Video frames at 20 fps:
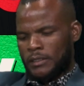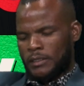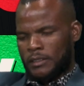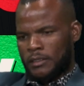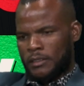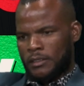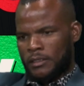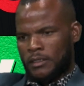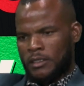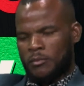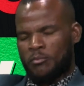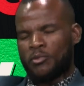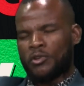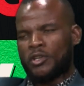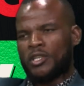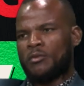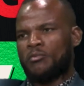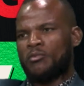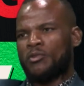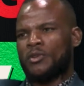the
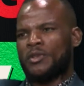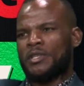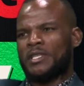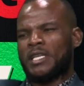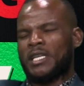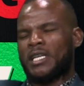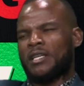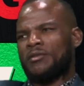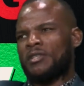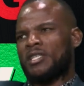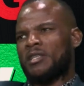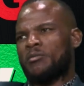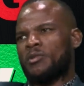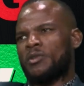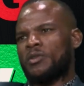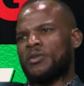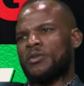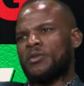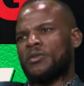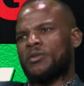Politburo is
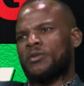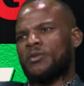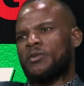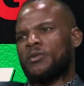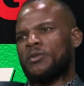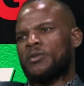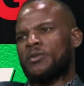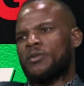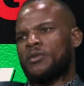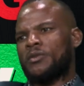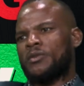accountable to